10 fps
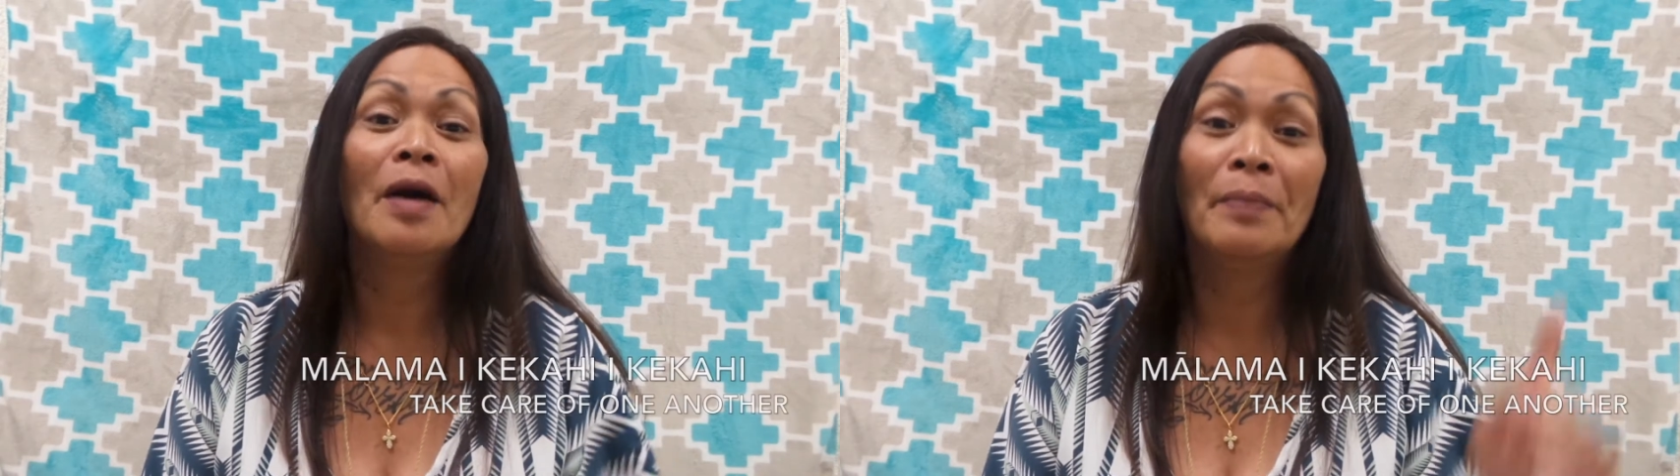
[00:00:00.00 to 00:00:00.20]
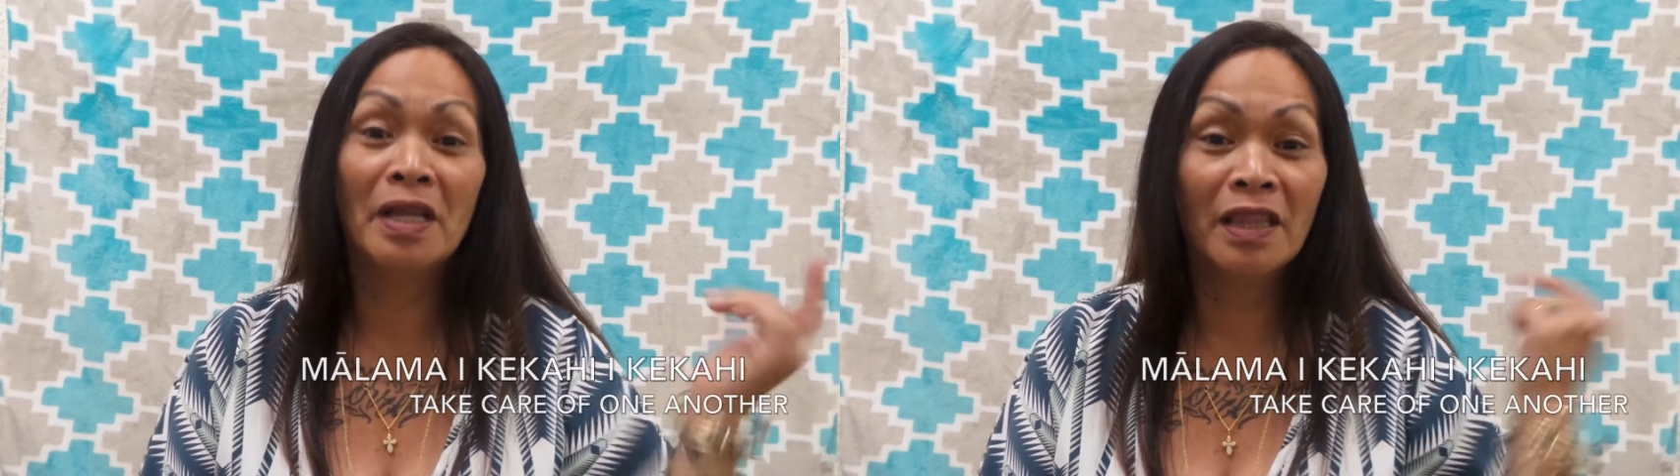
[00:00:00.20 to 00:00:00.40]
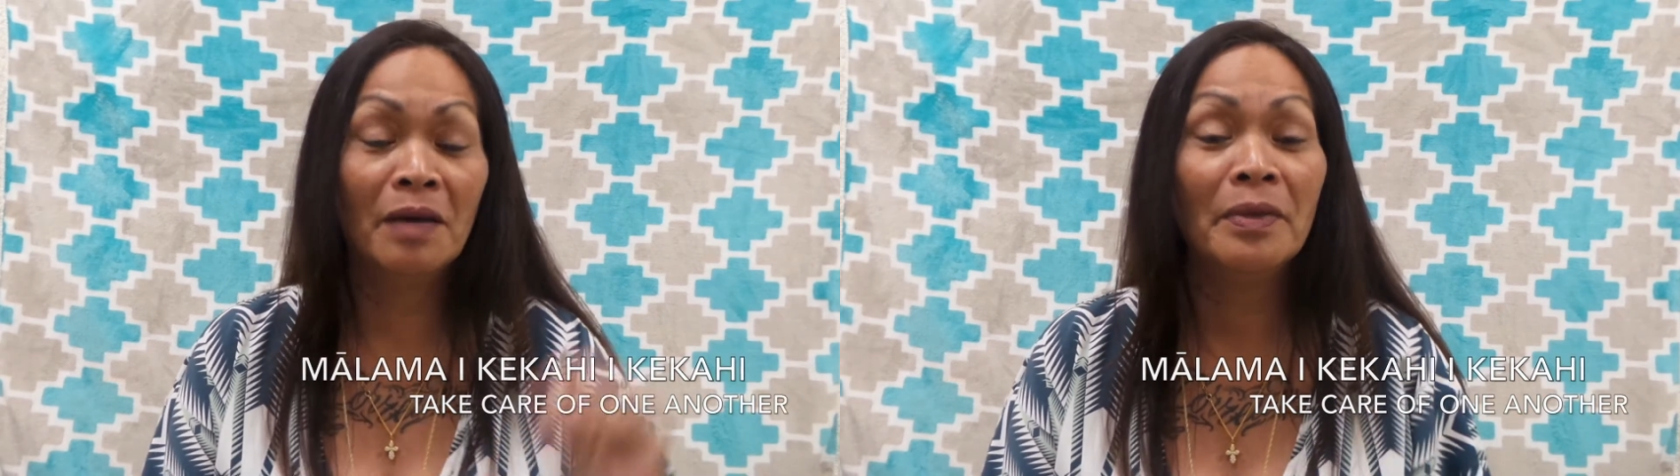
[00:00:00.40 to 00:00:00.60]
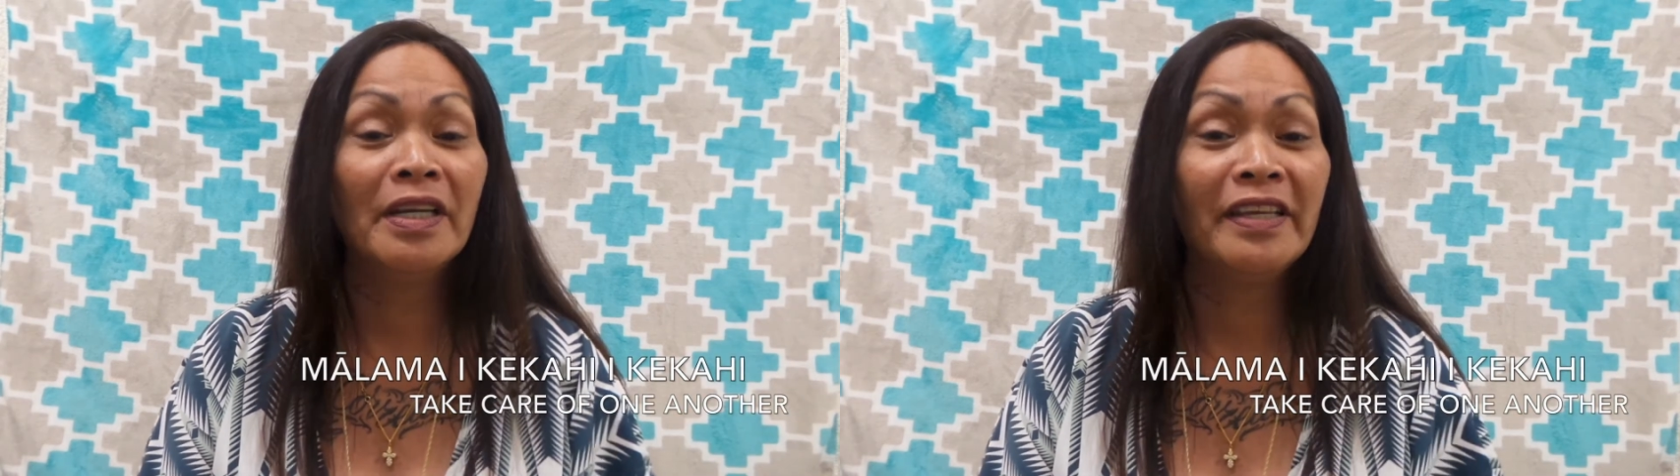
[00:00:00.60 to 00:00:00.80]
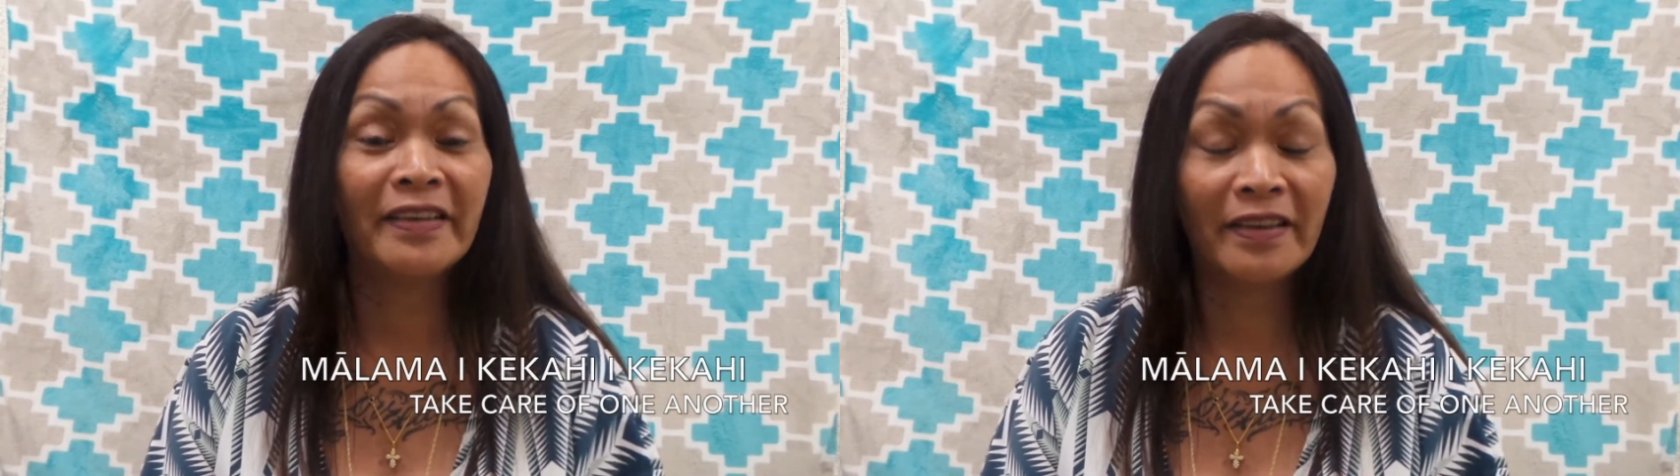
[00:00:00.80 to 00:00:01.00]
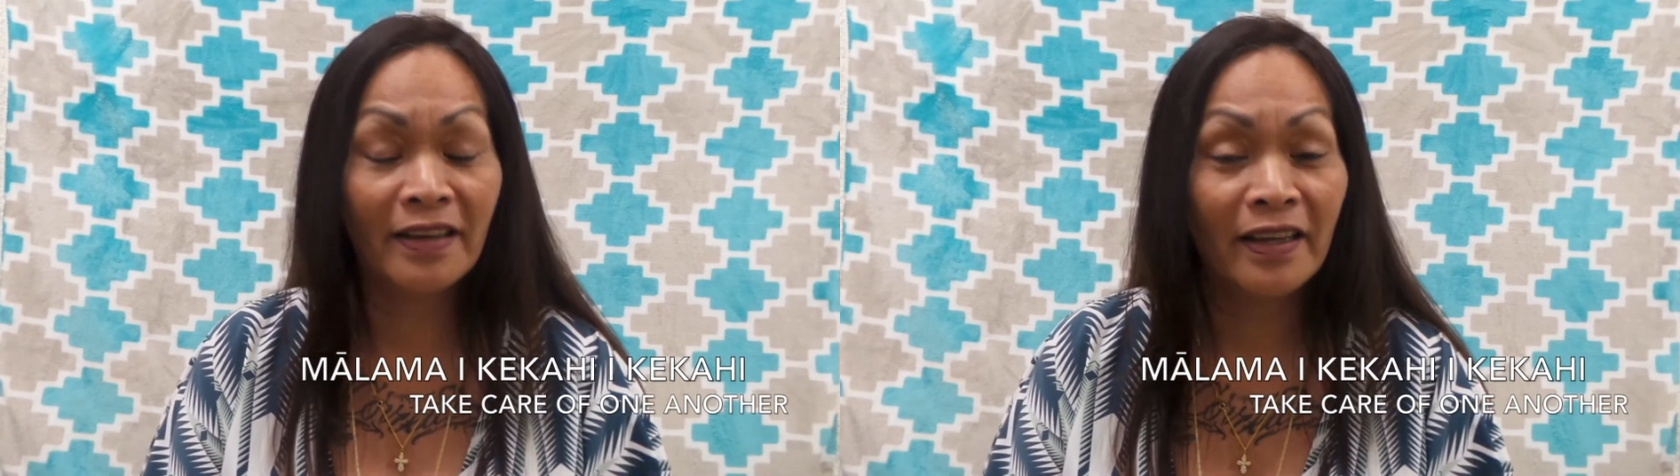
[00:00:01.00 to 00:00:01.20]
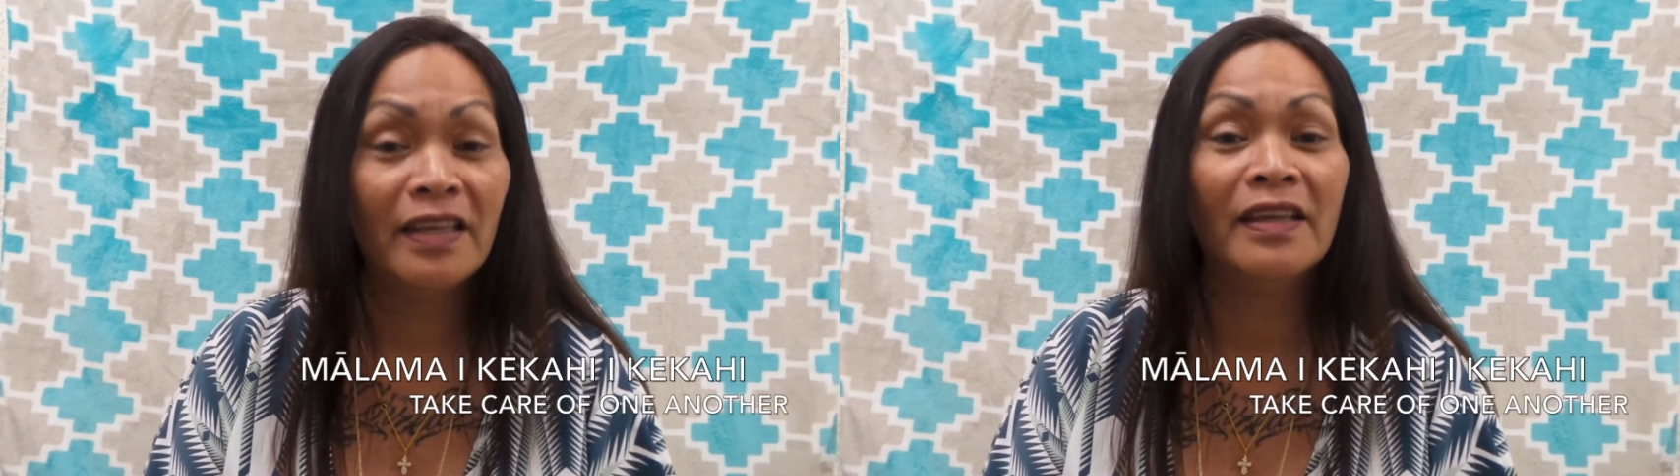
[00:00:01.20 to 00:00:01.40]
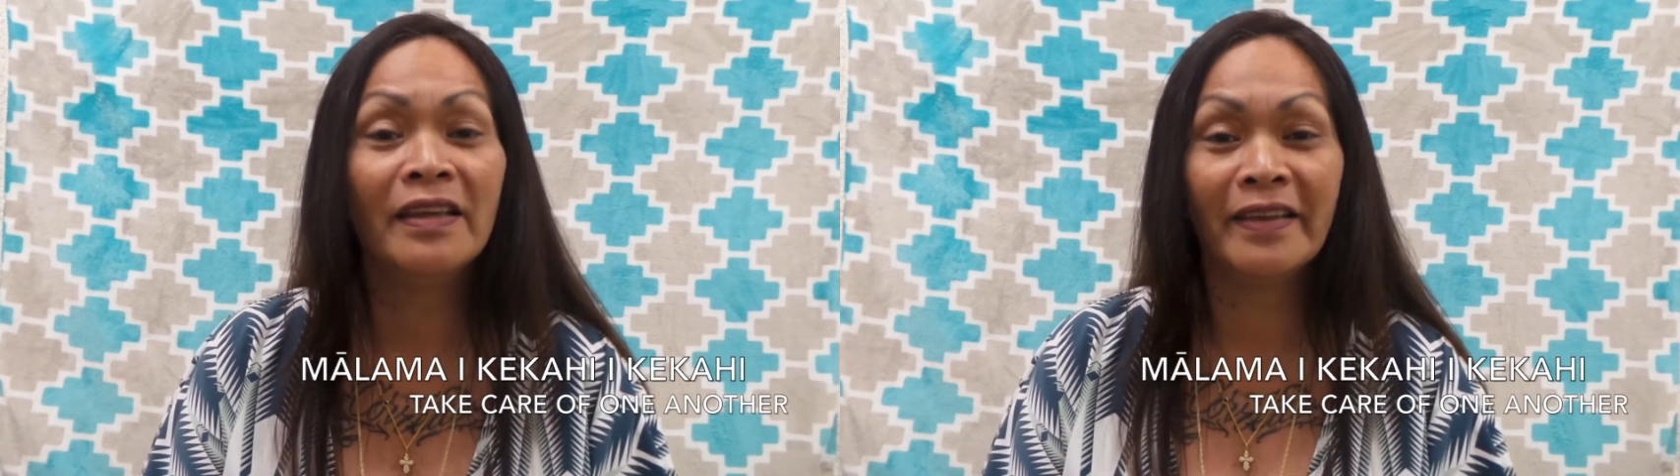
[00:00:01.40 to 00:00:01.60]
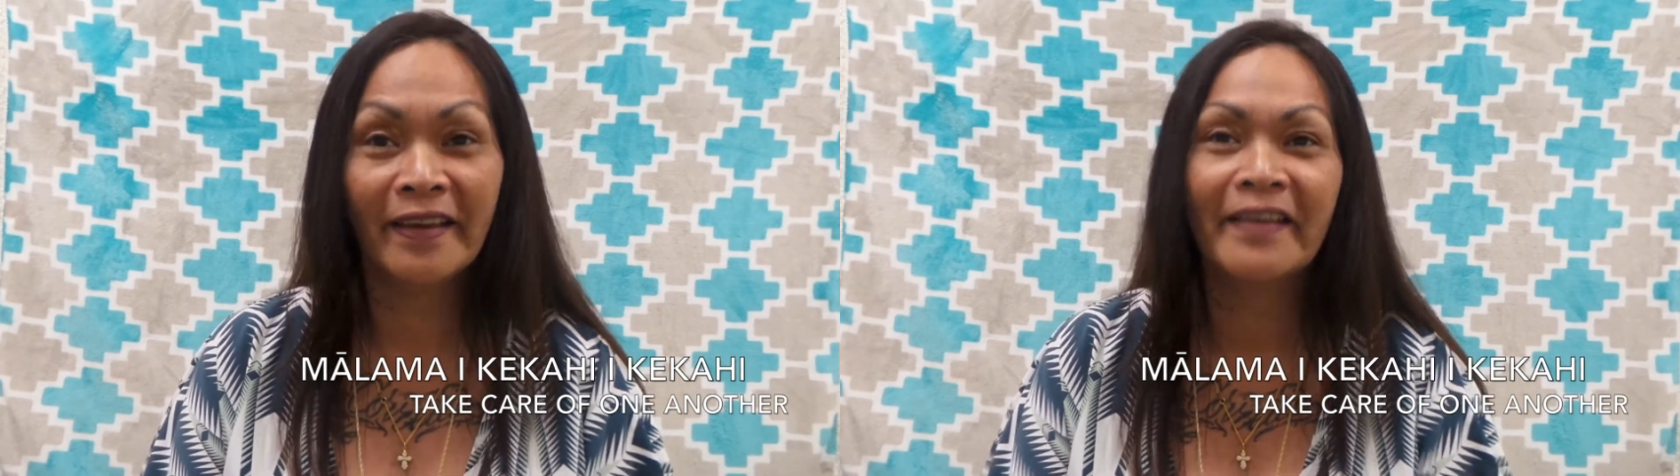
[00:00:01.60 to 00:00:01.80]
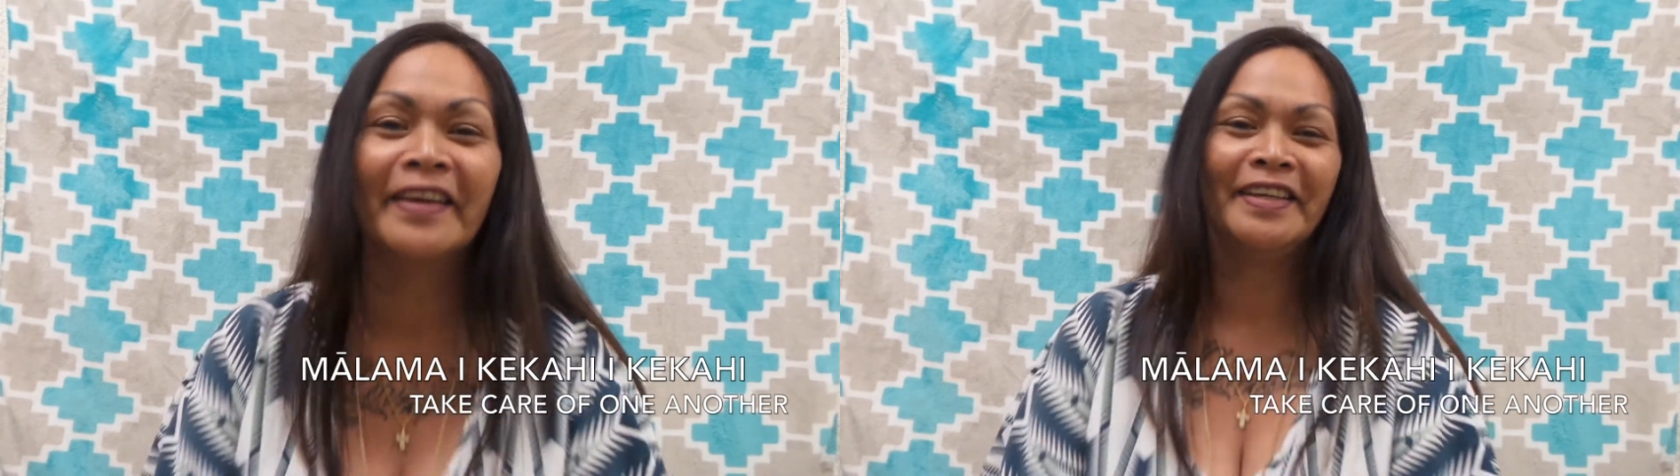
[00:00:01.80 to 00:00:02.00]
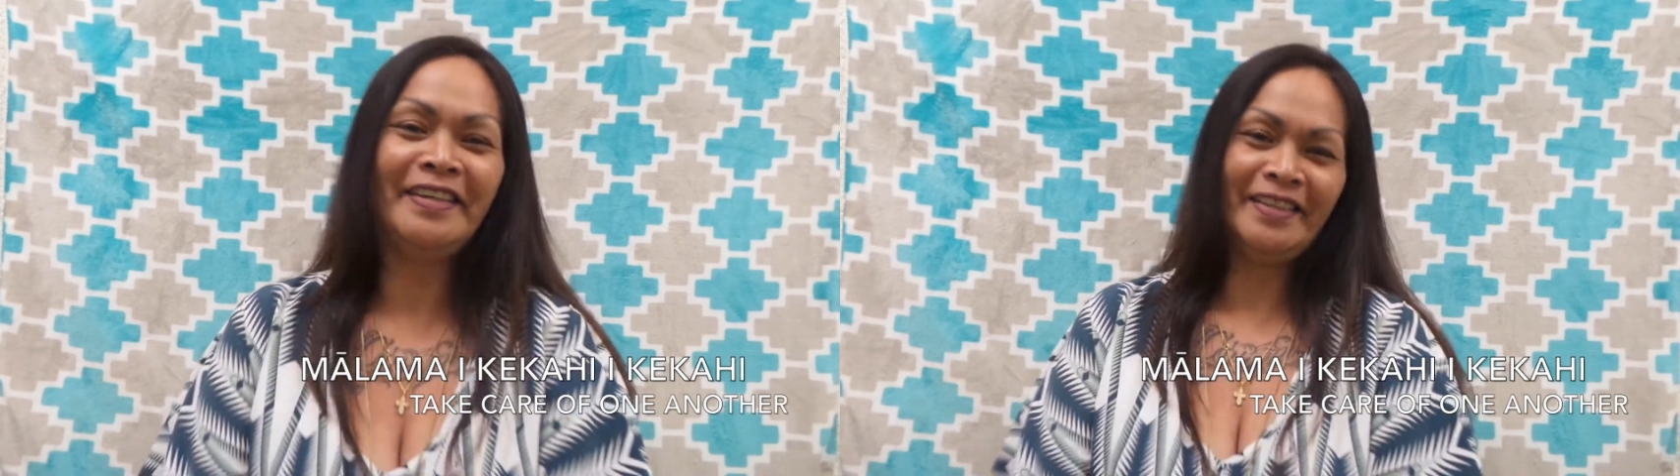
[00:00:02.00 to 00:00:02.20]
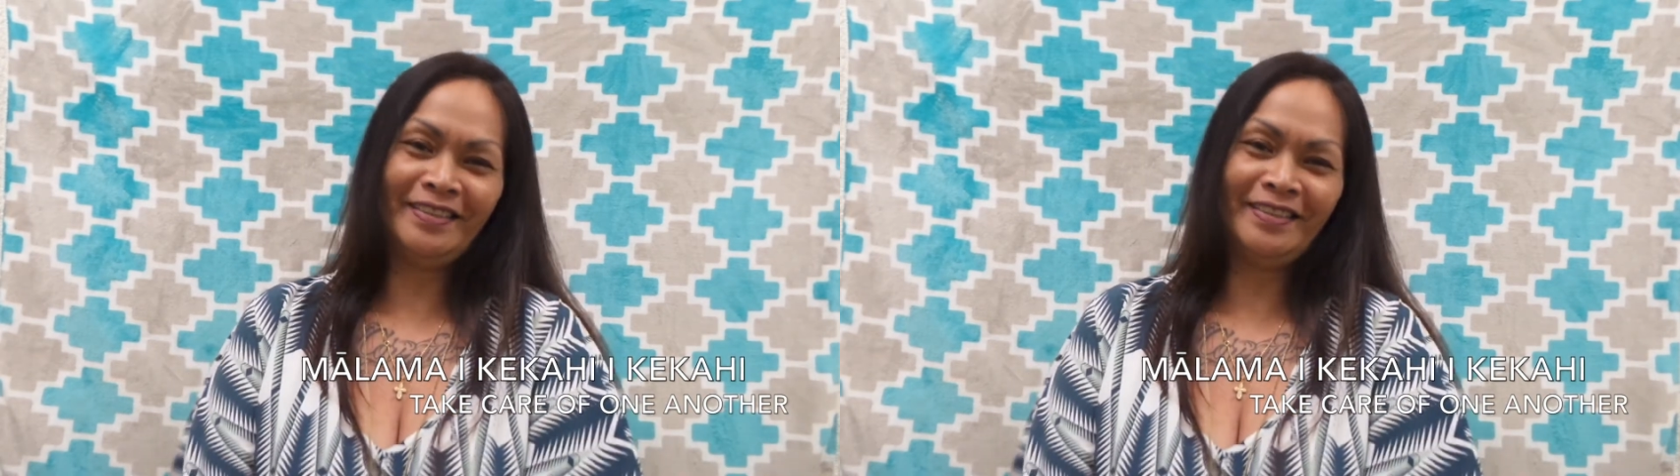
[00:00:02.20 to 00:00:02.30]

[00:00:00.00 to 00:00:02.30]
malama ike kahi ike kahi.